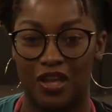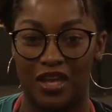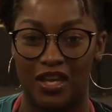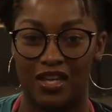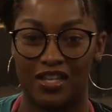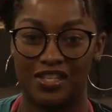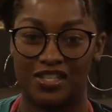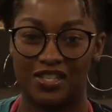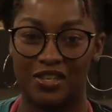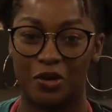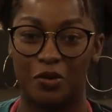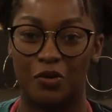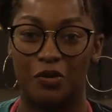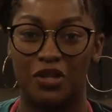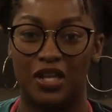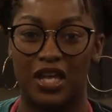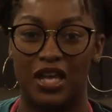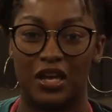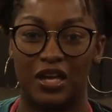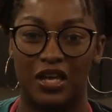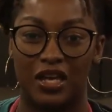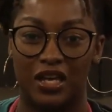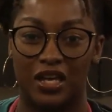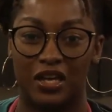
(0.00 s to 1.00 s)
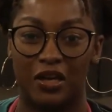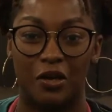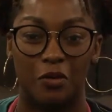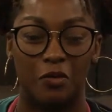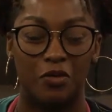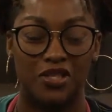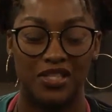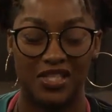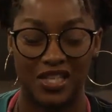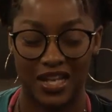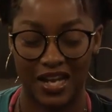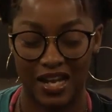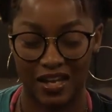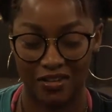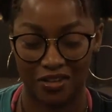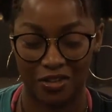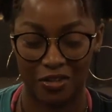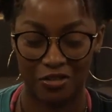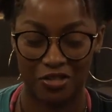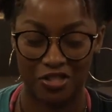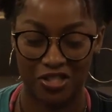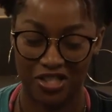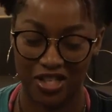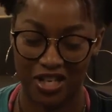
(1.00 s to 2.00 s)
And so when they set out
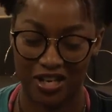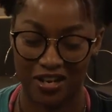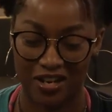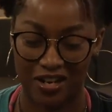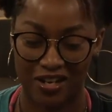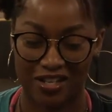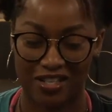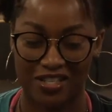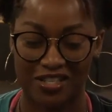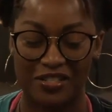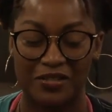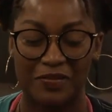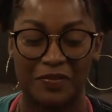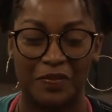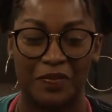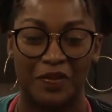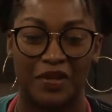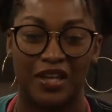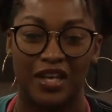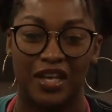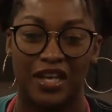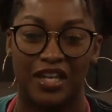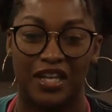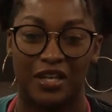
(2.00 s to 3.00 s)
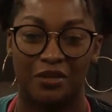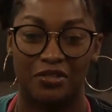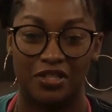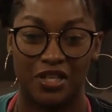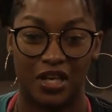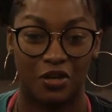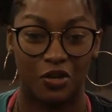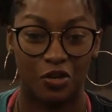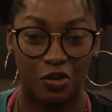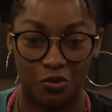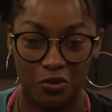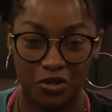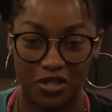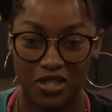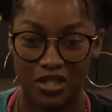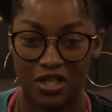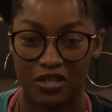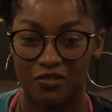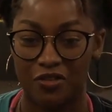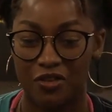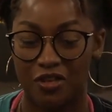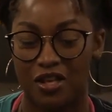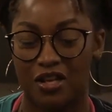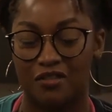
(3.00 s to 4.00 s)
those chairs and it was like, who wants to
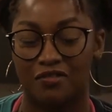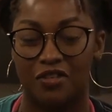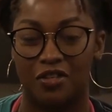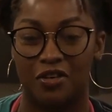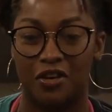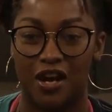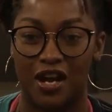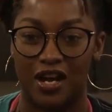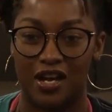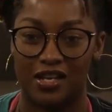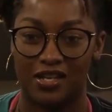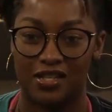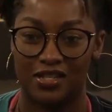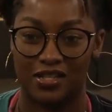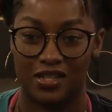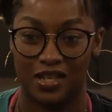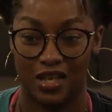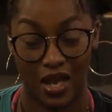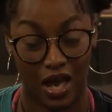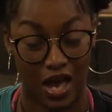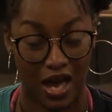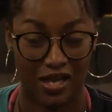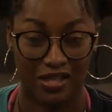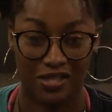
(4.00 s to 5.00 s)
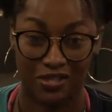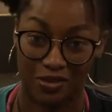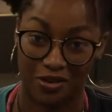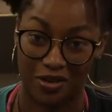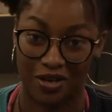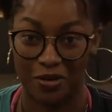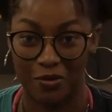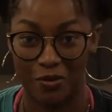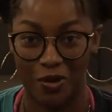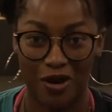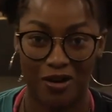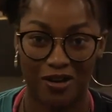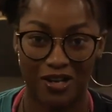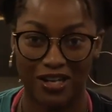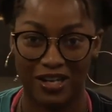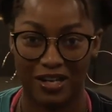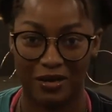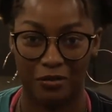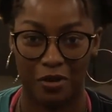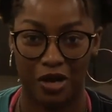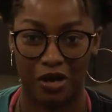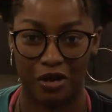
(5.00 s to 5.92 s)
give their life to Christ? I started walking.